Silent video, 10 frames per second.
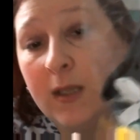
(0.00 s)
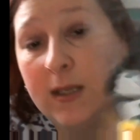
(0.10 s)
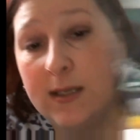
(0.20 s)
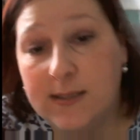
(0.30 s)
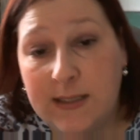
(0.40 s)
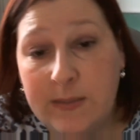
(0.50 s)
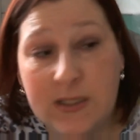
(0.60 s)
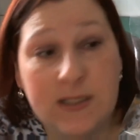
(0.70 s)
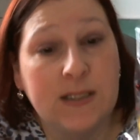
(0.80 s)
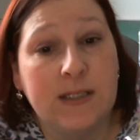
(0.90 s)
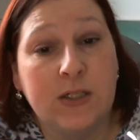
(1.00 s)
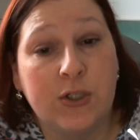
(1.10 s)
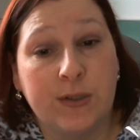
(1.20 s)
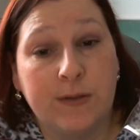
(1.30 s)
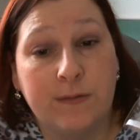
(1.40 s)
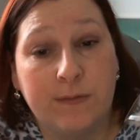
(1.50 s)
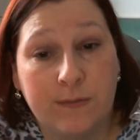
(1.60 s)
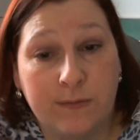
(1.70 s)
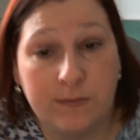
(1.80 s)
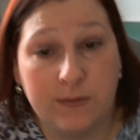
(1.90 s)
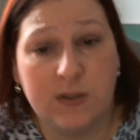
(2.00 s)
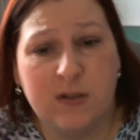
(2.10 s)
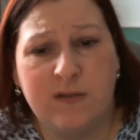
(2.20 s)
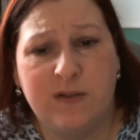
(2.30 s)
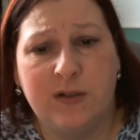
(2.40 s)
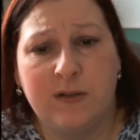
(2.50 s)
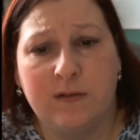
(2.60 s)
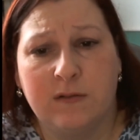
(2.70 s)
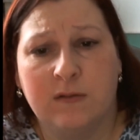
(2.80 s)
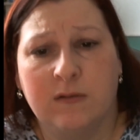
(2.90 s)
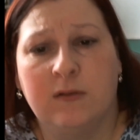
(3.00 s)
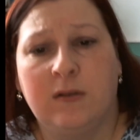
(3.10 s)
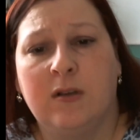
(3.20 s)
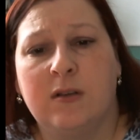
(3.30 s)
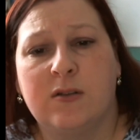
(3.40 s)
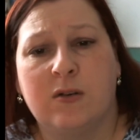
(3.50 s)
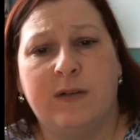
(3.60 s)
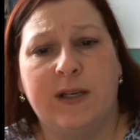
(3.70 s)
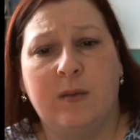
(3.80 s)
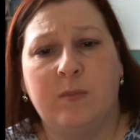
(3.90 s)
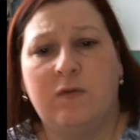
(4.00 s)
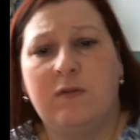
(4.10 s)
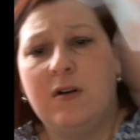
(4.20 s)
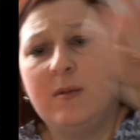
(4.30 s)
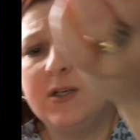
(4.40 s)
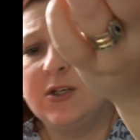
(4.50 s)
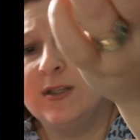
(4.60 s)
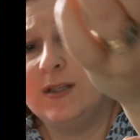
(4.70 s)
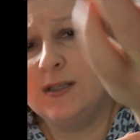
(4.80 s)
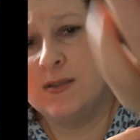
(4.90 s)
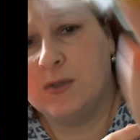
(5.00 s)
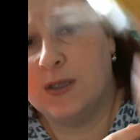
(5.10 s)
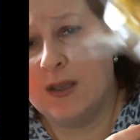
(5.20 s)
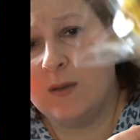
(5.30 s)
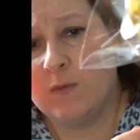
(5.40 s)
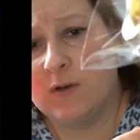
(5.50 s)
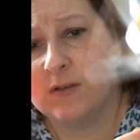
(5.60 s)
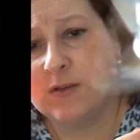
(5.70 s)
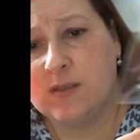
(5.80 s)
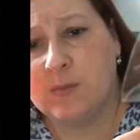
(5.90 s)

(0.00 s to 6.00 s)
is a limited edition. I don't know if you can. Sorry, I'm rubbish at this with the camera. It's because it's